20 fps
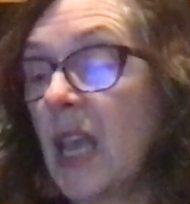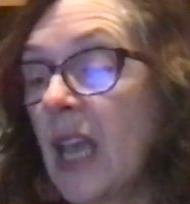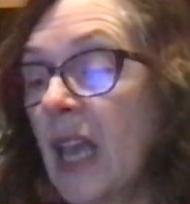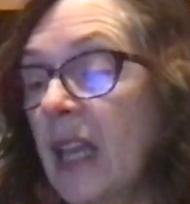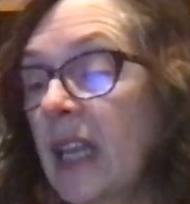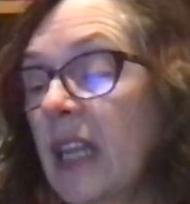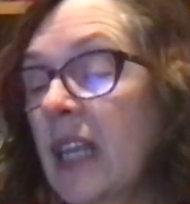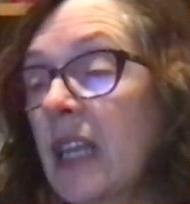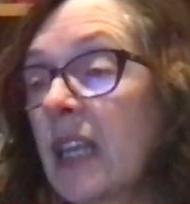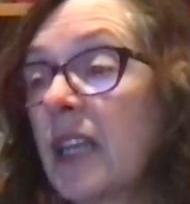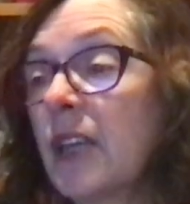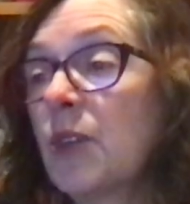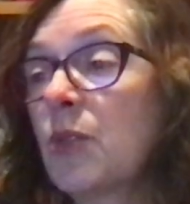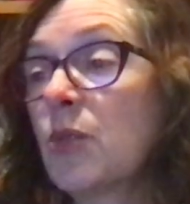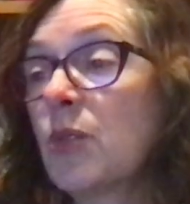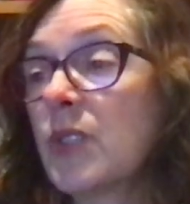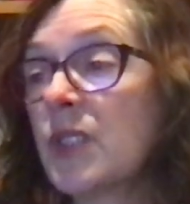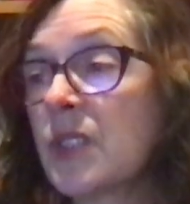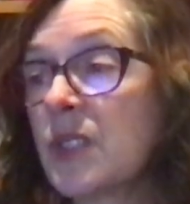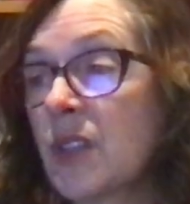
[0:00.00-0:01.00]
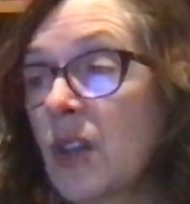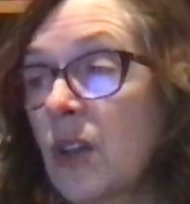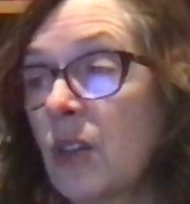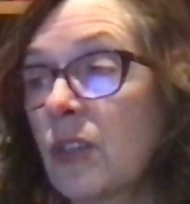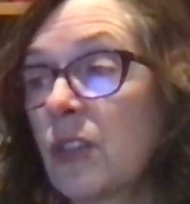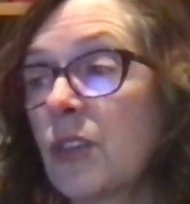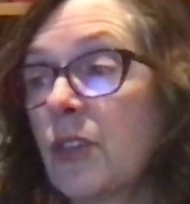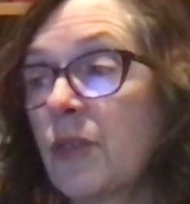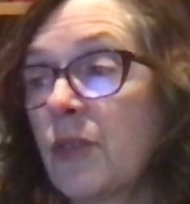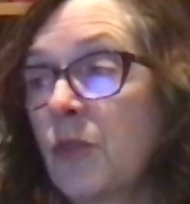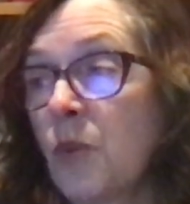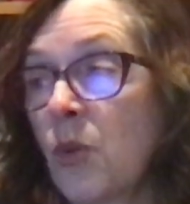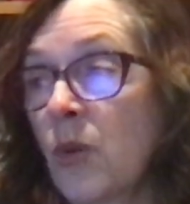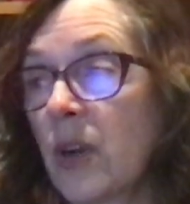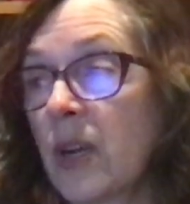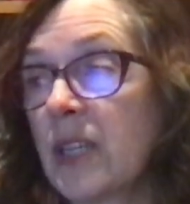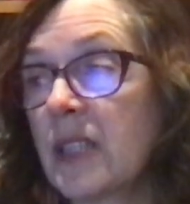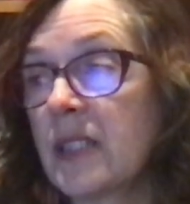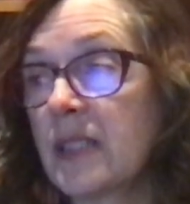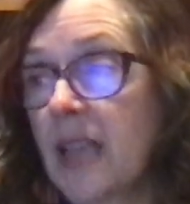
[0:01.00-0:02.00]
and it can result,
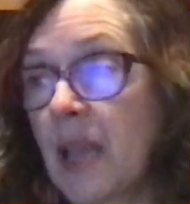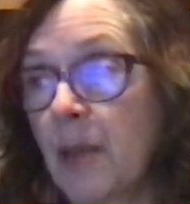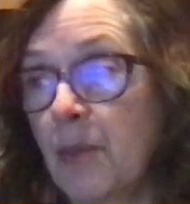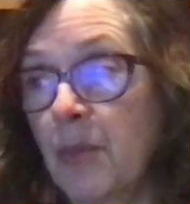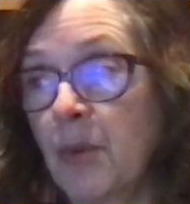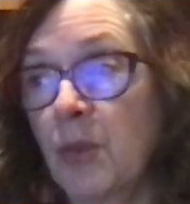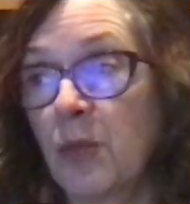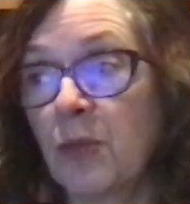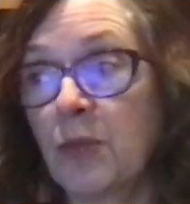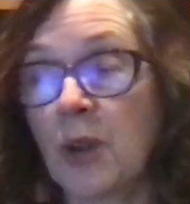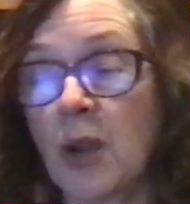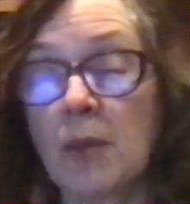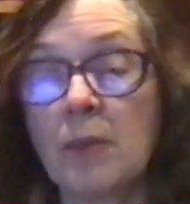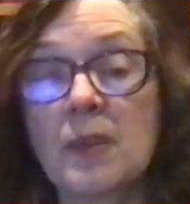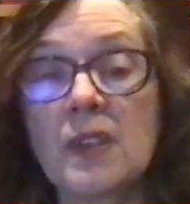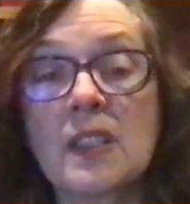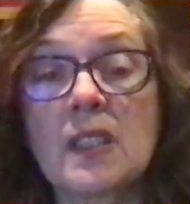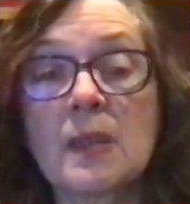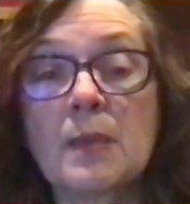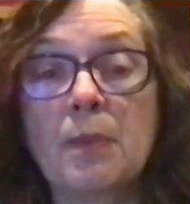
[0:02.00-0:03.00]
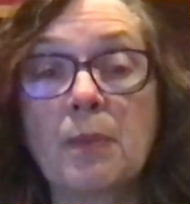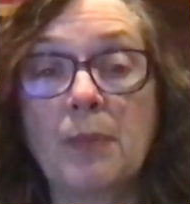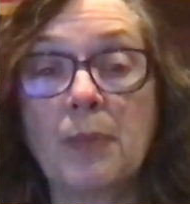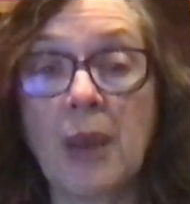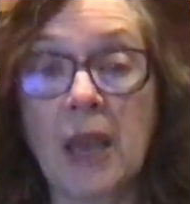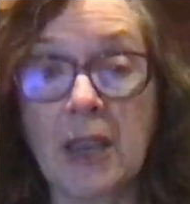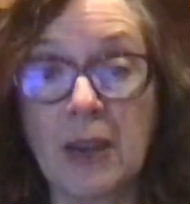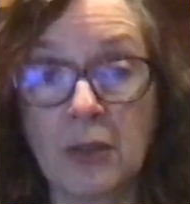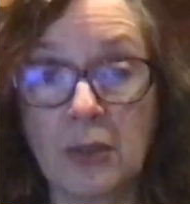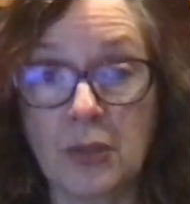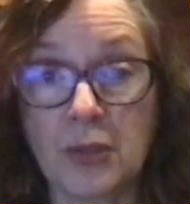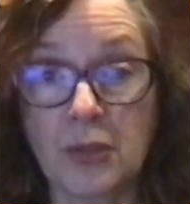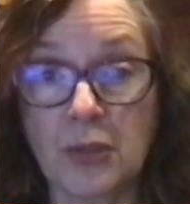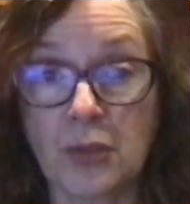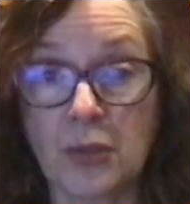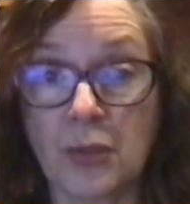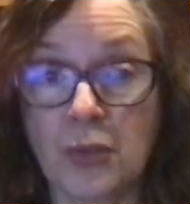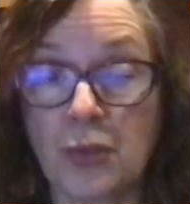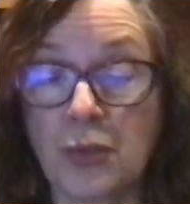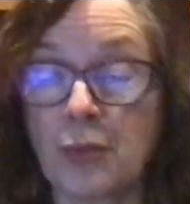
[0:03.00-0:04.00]
for example, from spinal
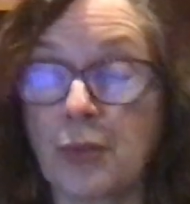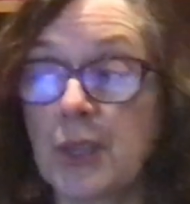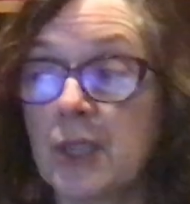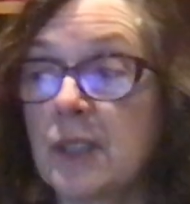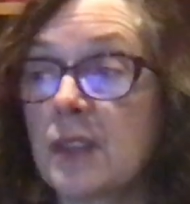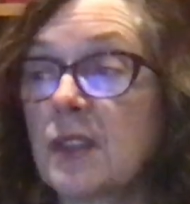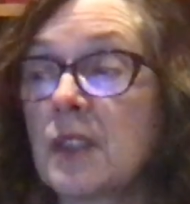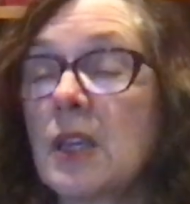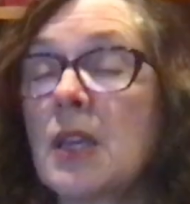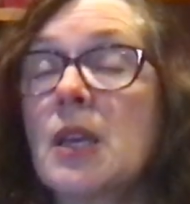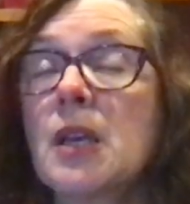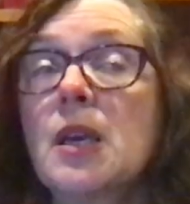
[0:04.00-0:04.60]
surgeries.